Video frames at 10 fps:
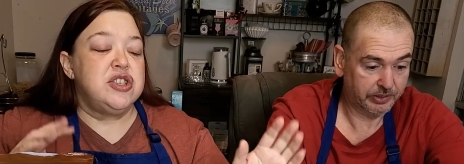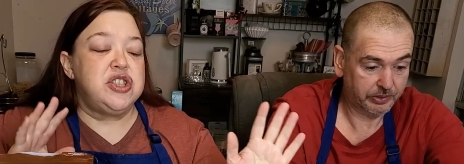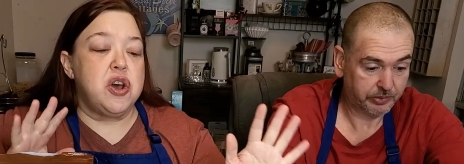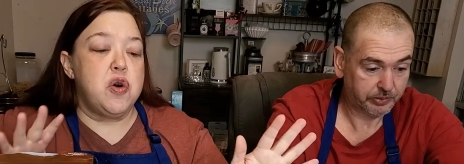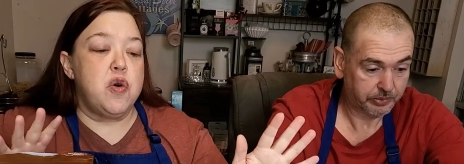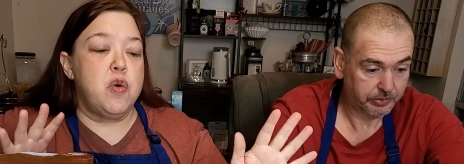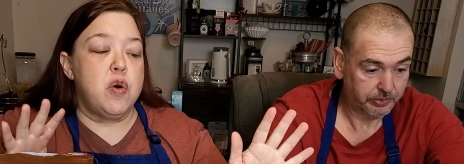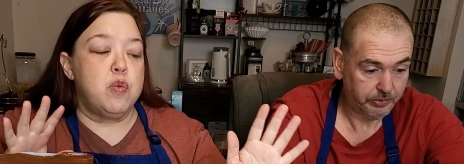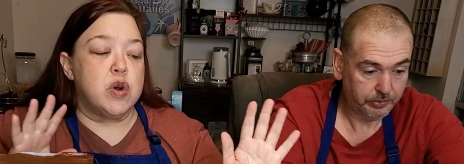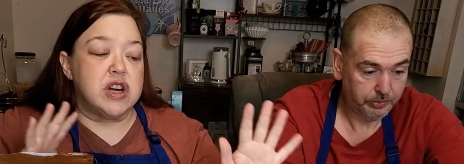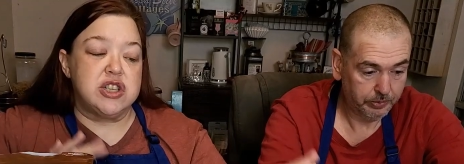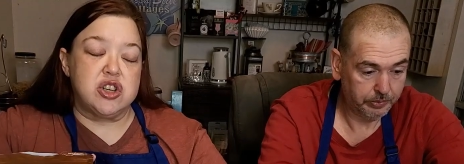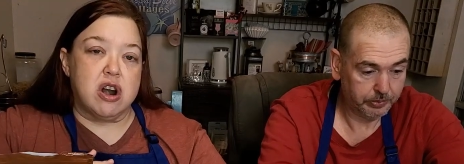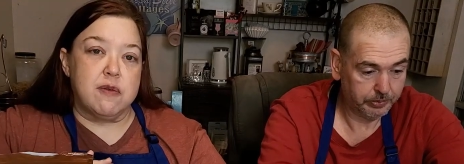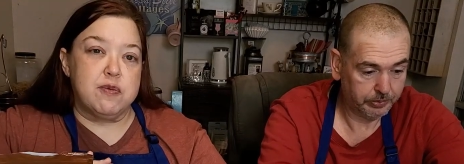Speaker 1: So we're going to
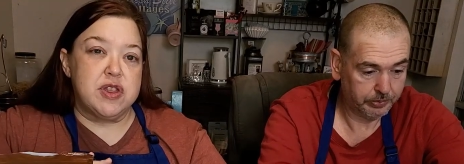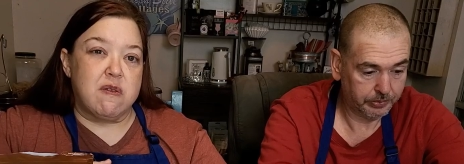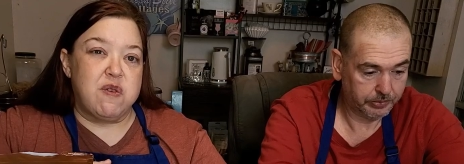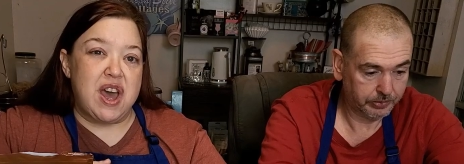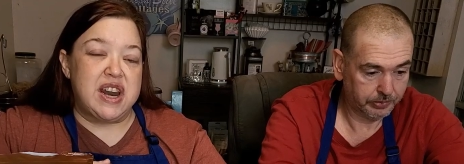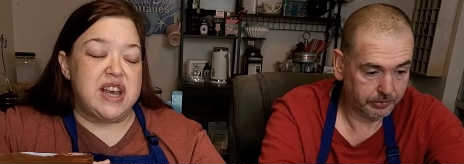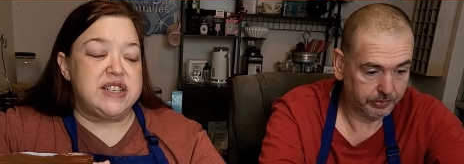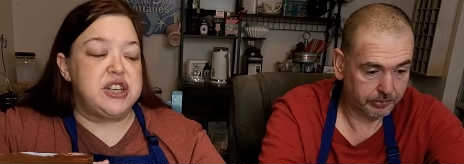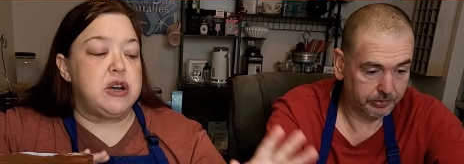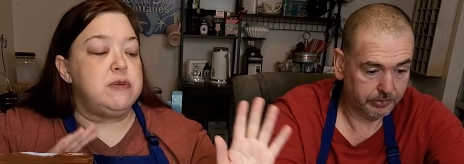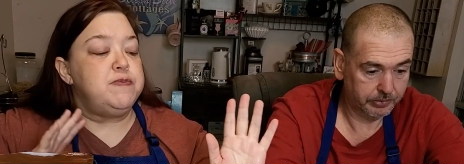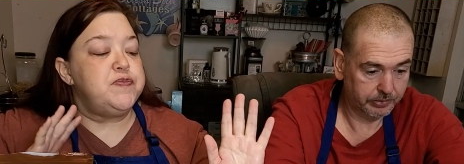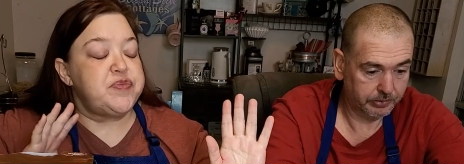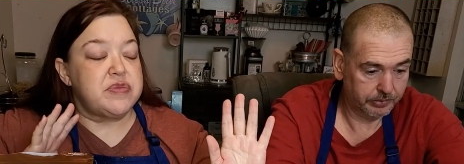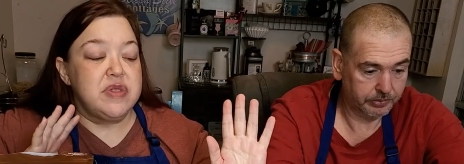start off with our fathead dough.
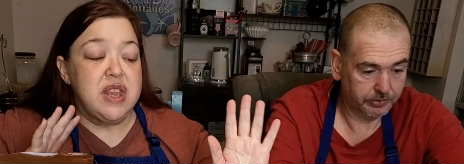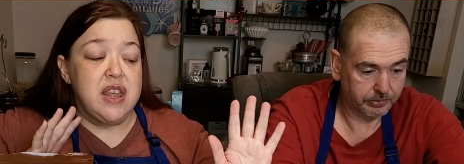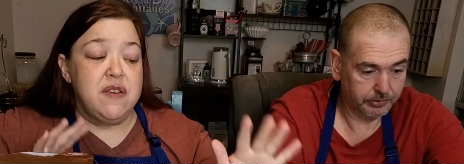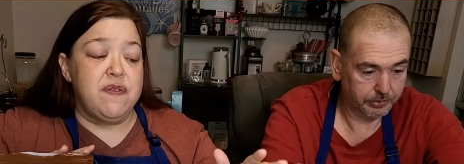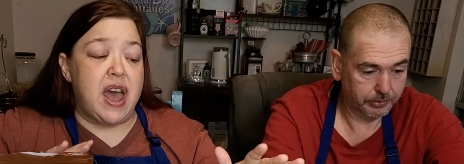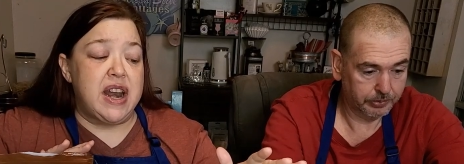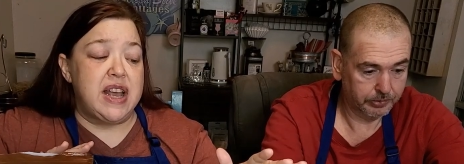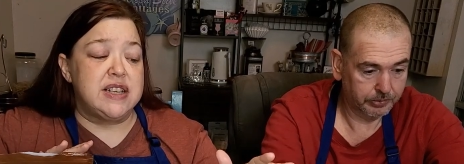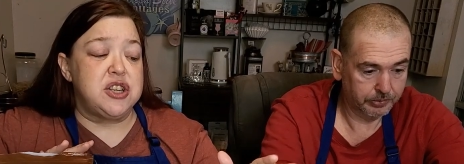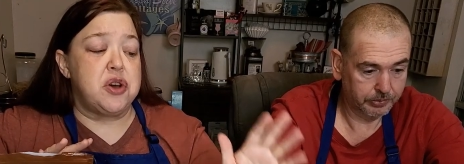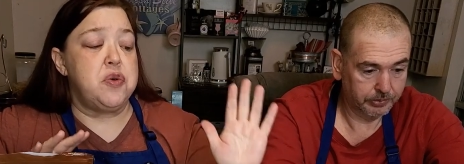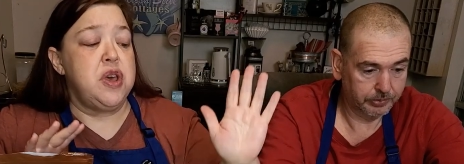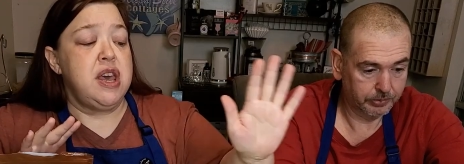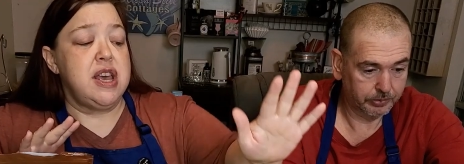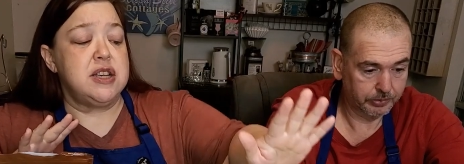The fathead dough
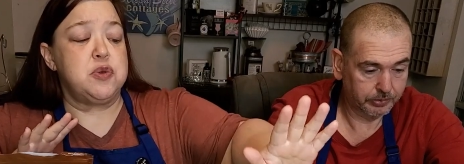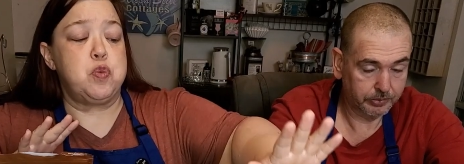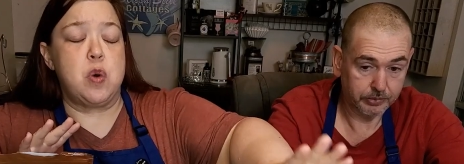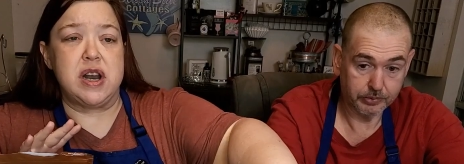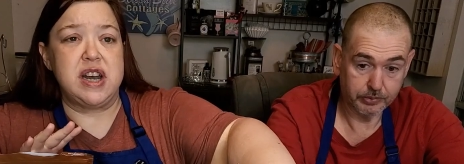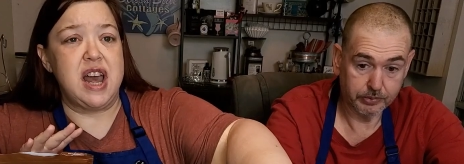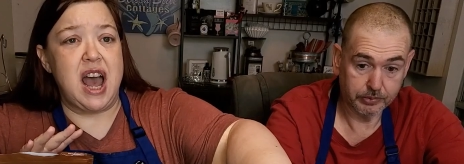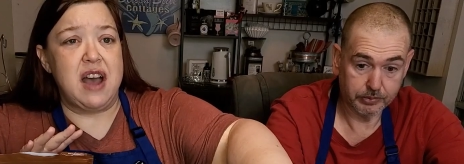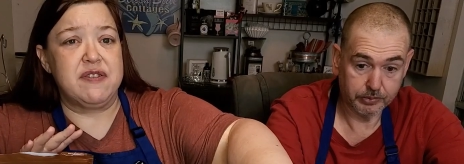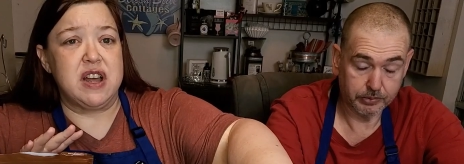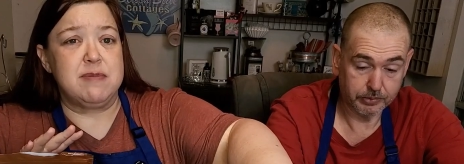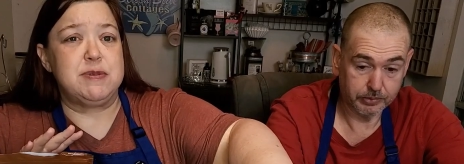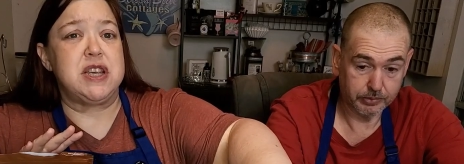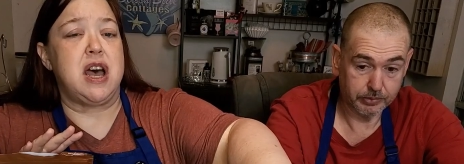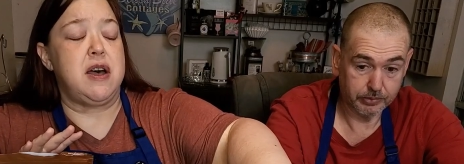is 1.5
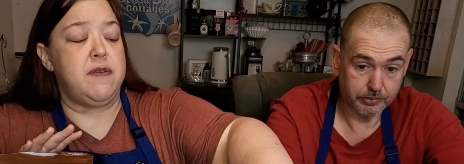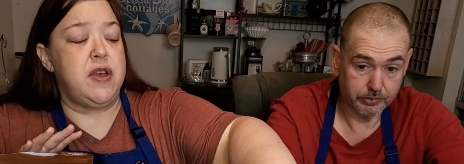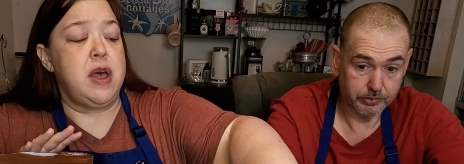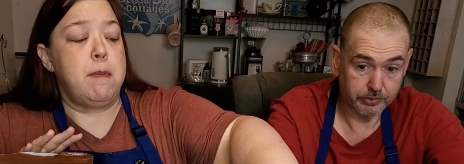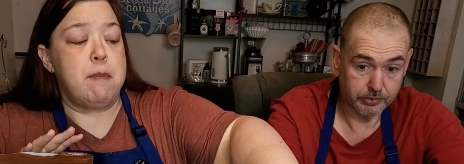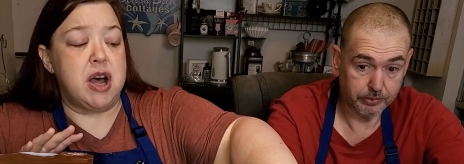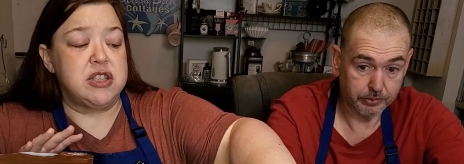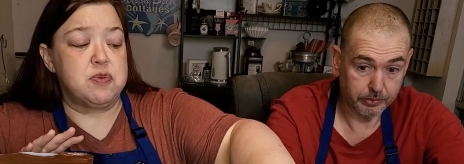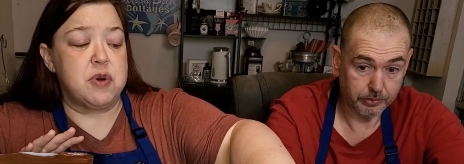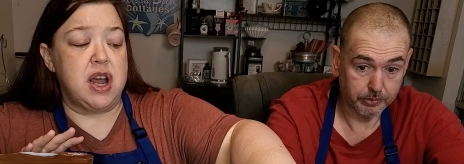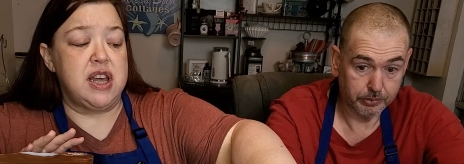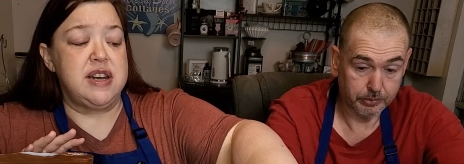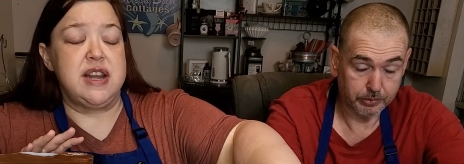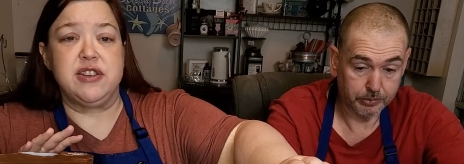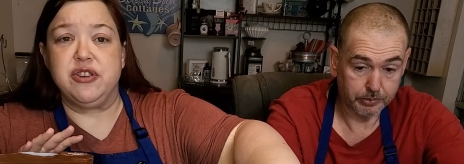cups of mozzarella.
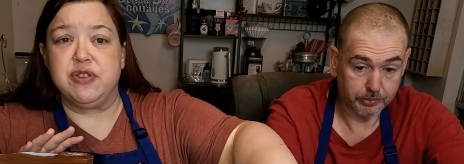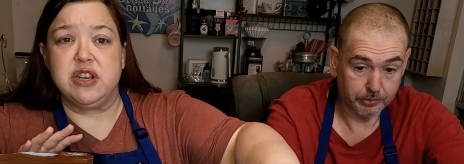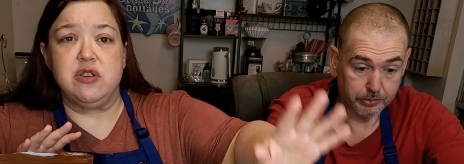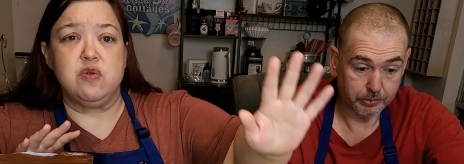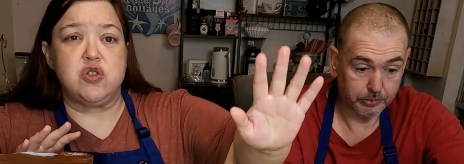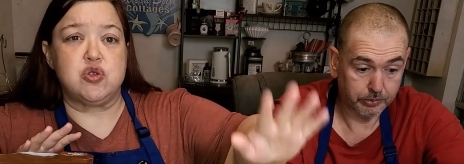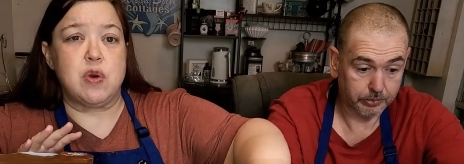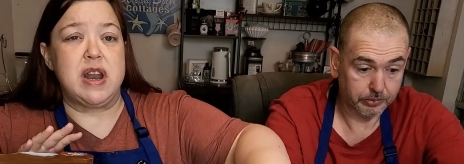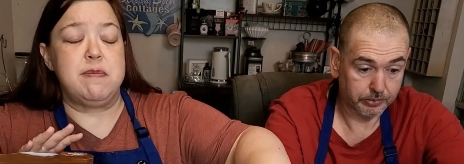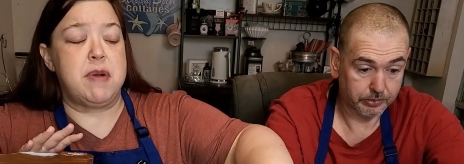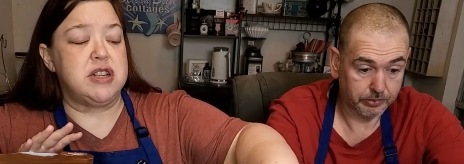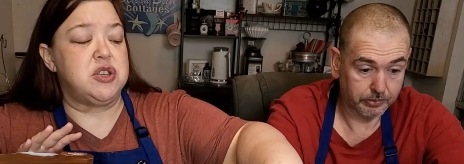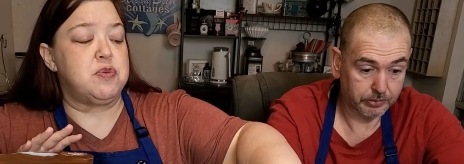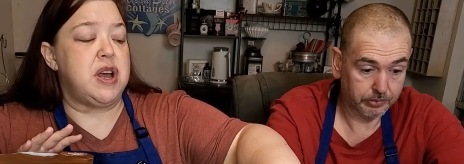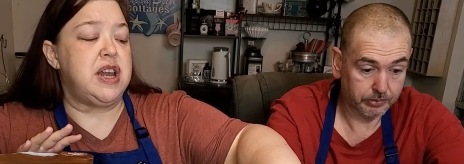Now you can use shredded
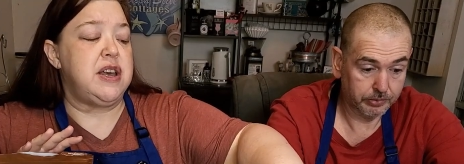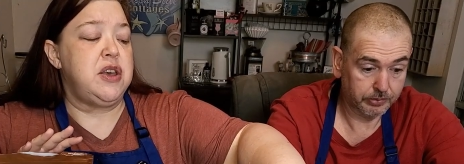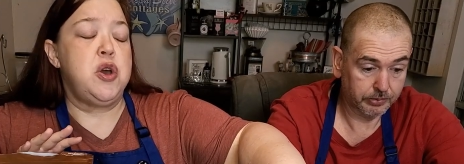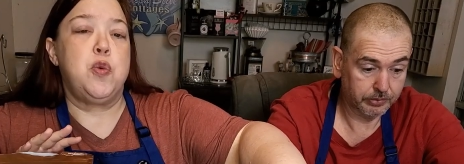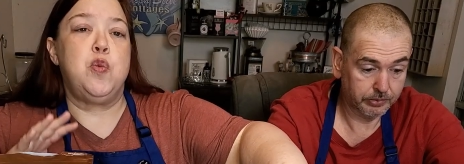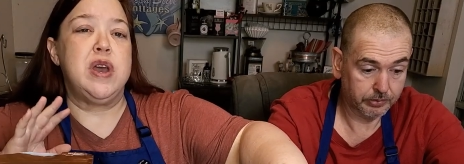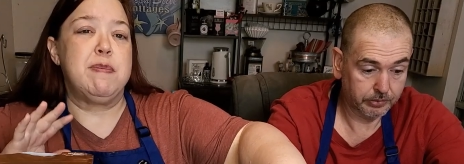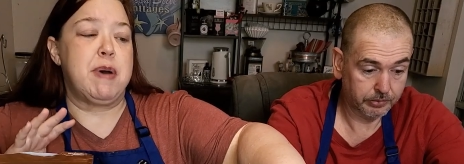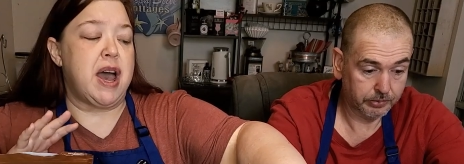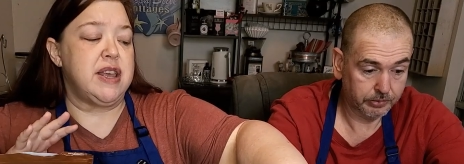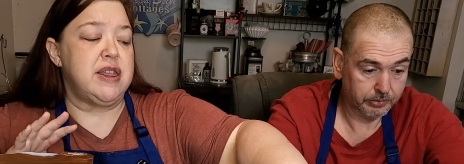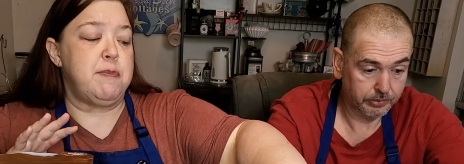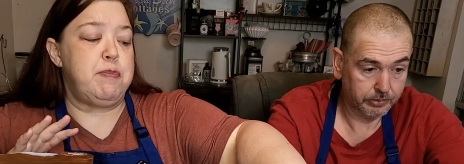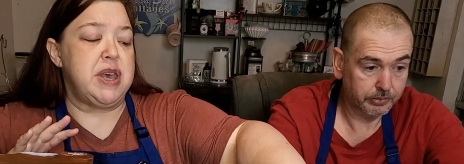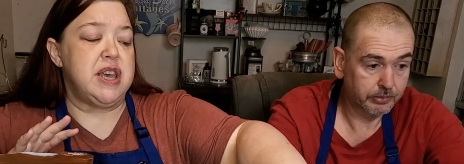mozzarella. We buy the
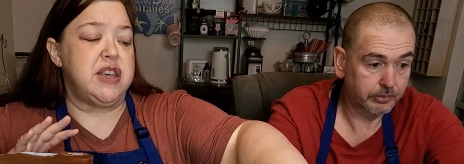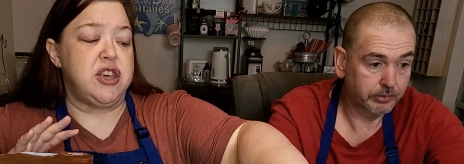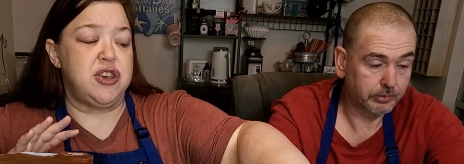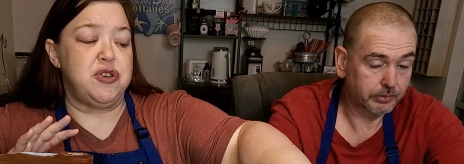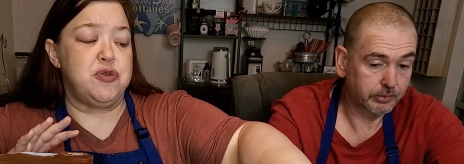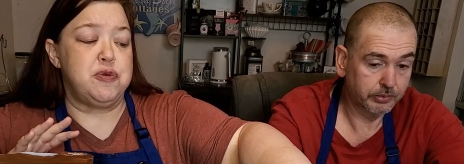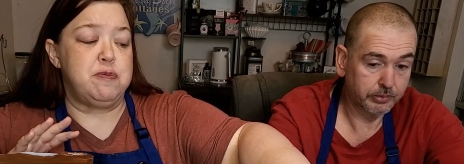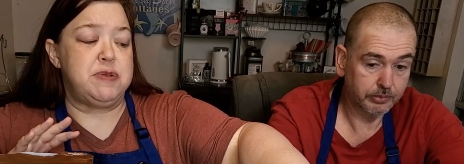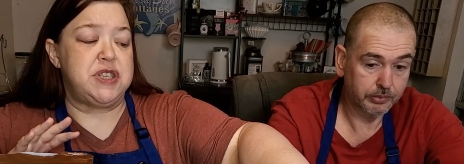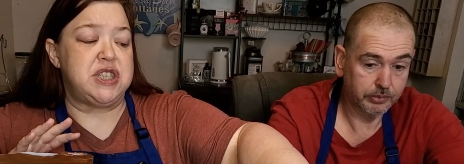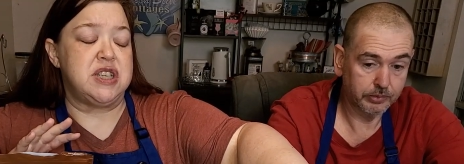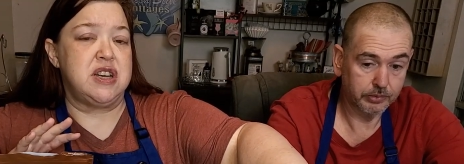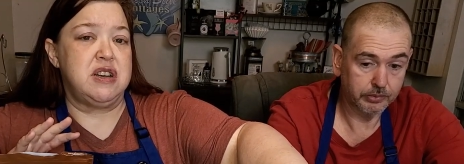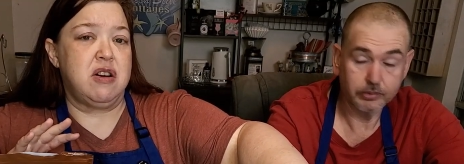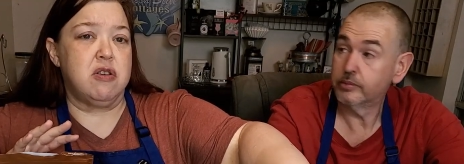big cubes.
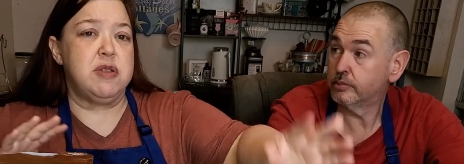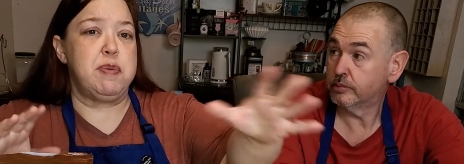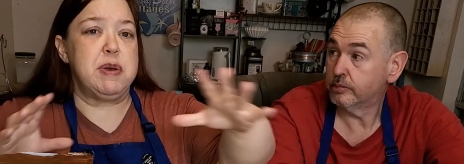Or the